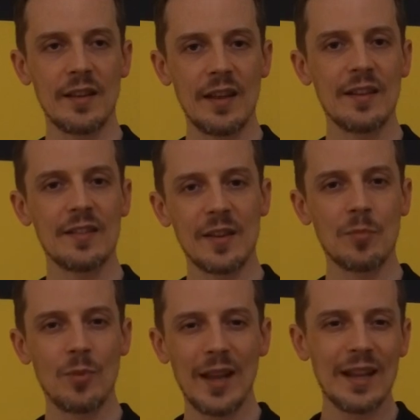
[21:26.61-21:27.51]
ends
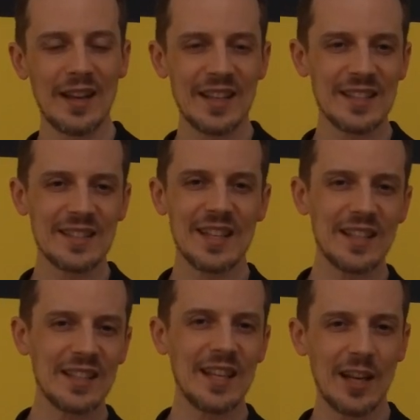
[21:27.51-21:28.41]
up weighing like
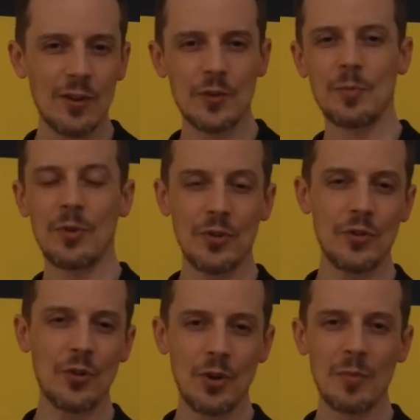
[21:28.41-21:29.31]
10 kilos per
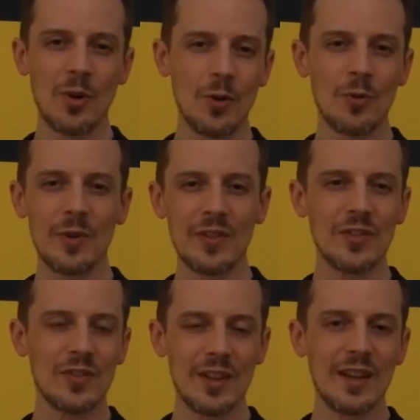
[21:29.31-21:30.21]
turbo,
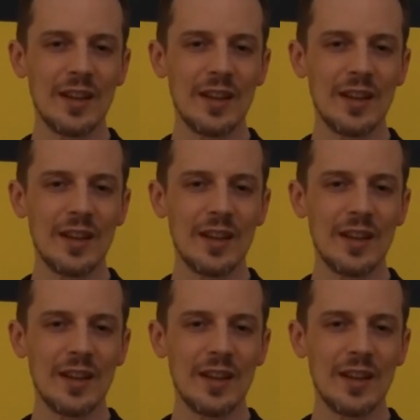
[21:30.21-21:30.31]
is